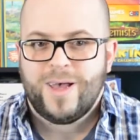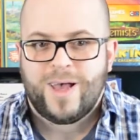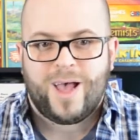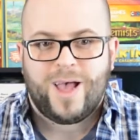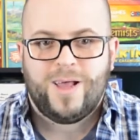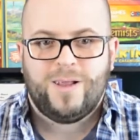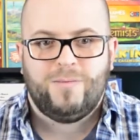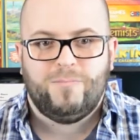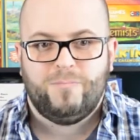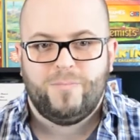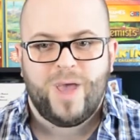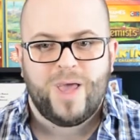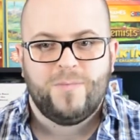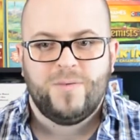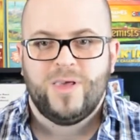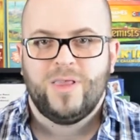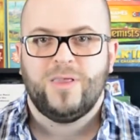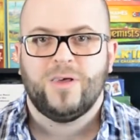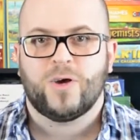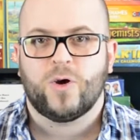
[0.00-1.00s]
And
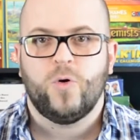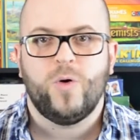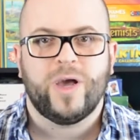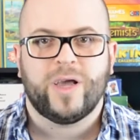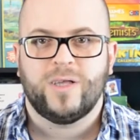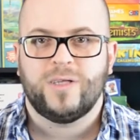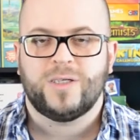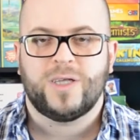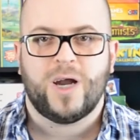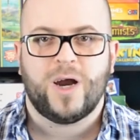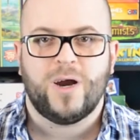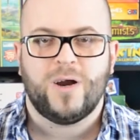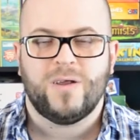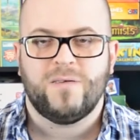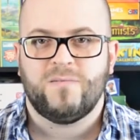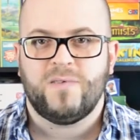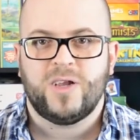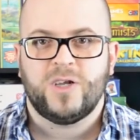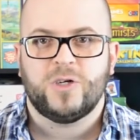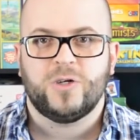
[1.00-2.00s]
maybe the quick start
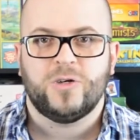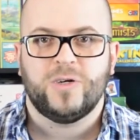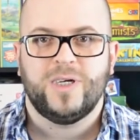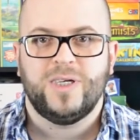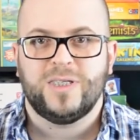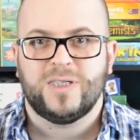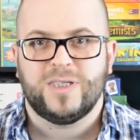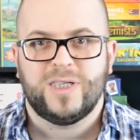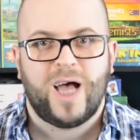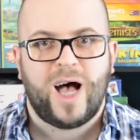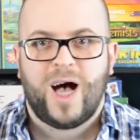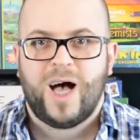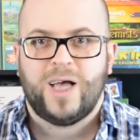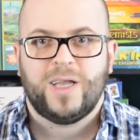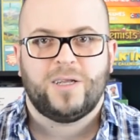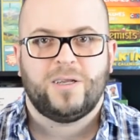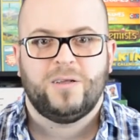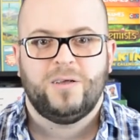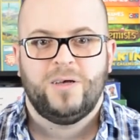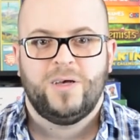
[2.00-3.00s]
adventure is
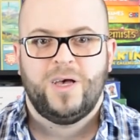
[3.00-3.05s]
not